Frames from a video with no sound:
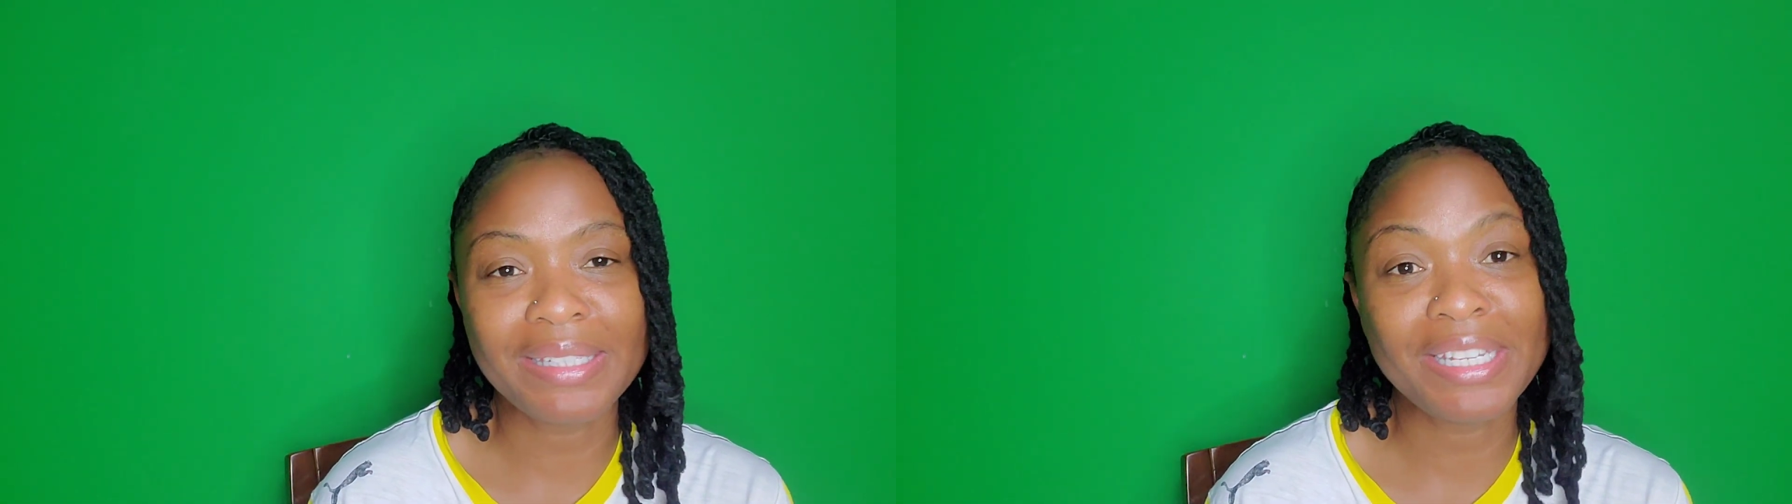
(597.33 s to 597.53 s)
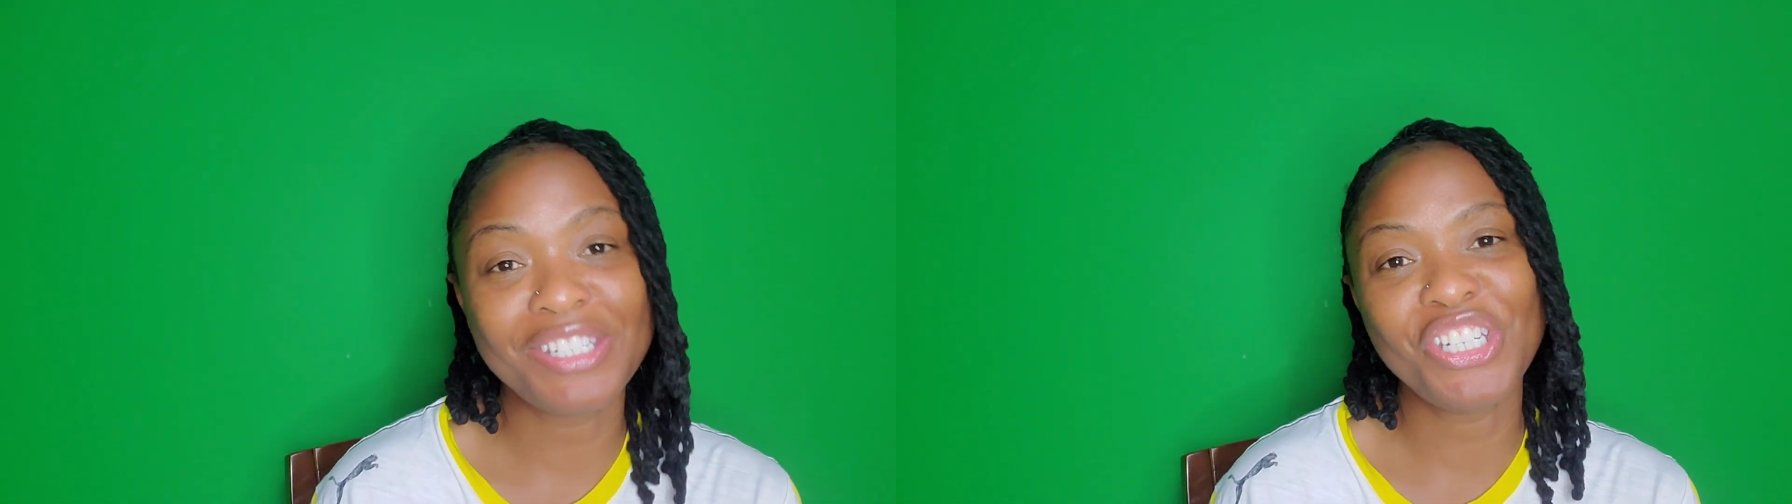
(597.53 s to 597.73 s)

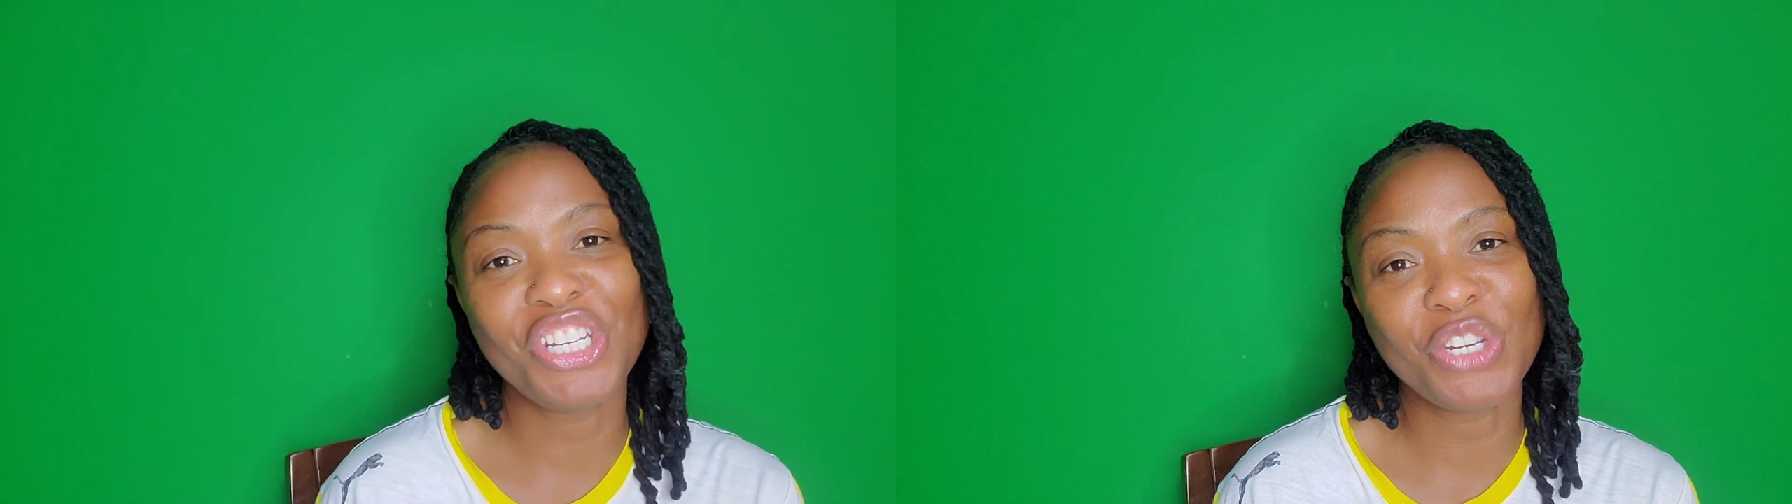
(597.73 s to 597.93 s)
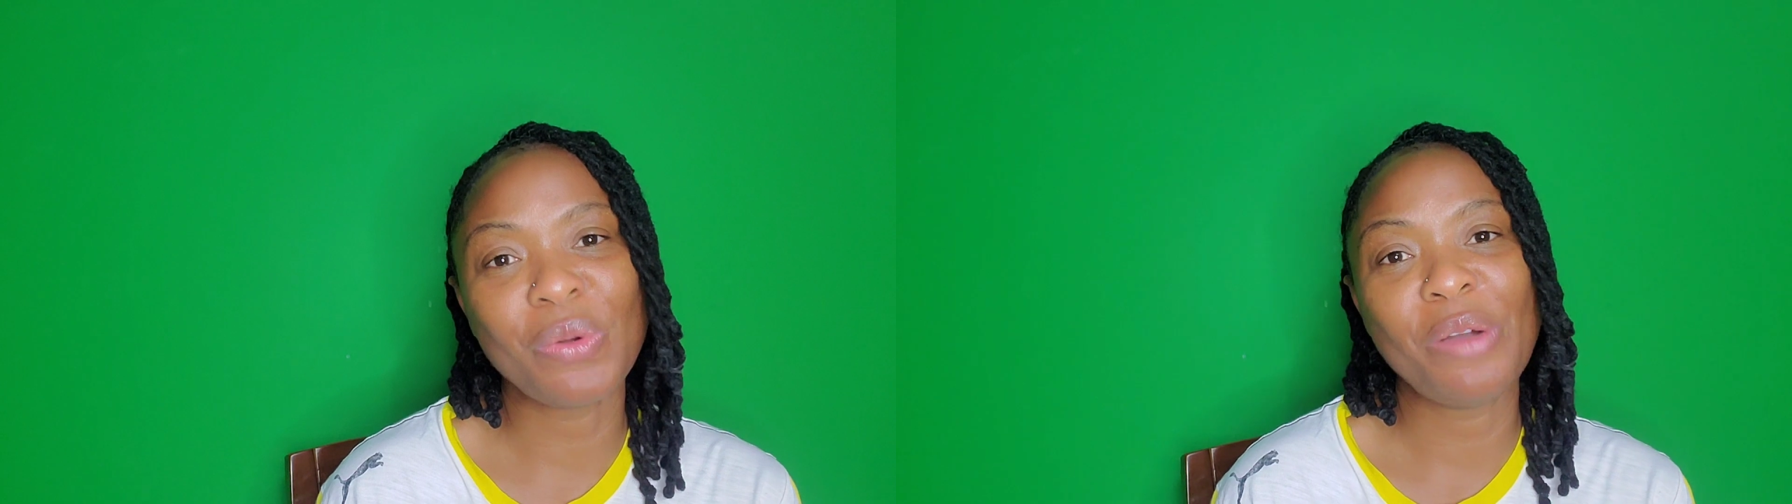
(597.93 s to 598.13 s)
since
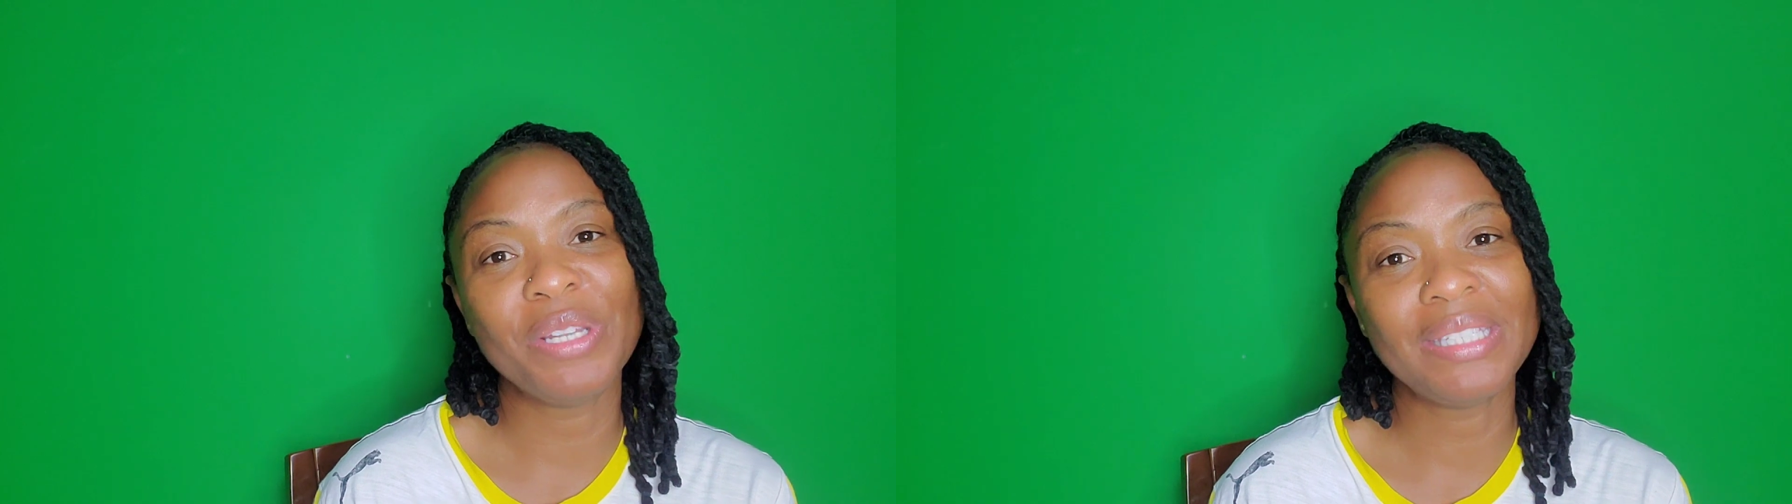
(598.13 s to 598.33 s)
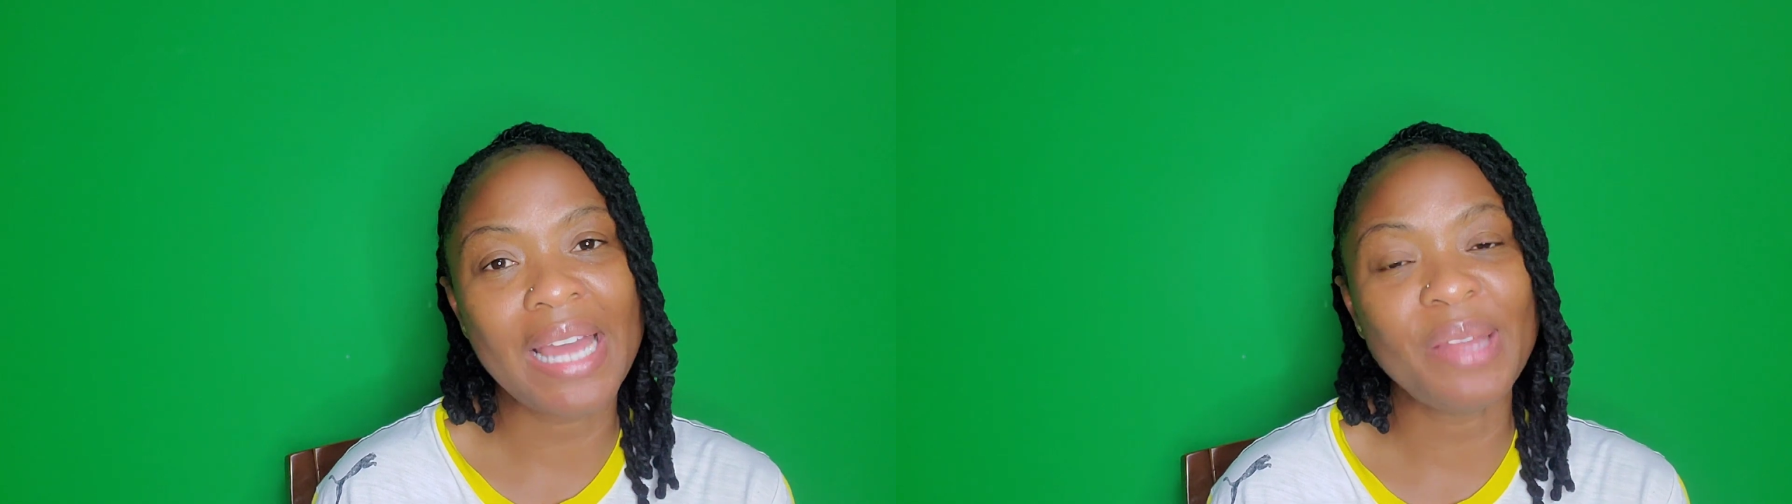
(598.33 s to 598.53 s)
Gigi
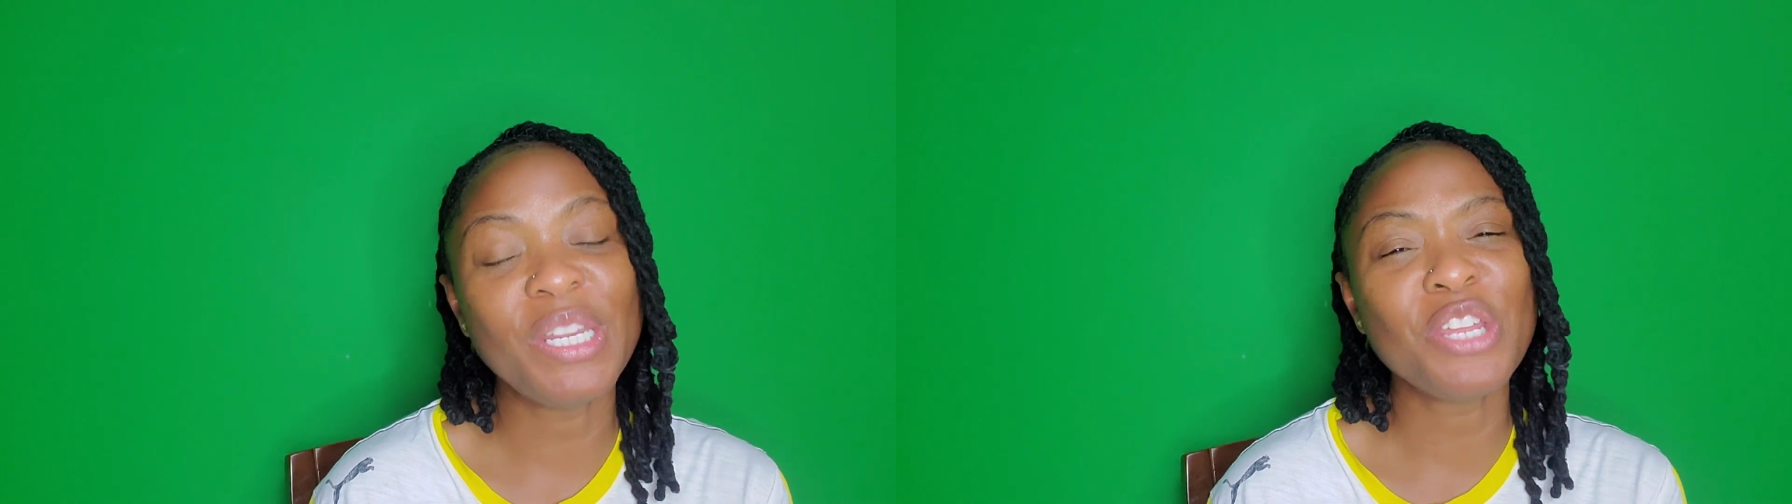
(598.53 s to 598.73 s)
Rawatan,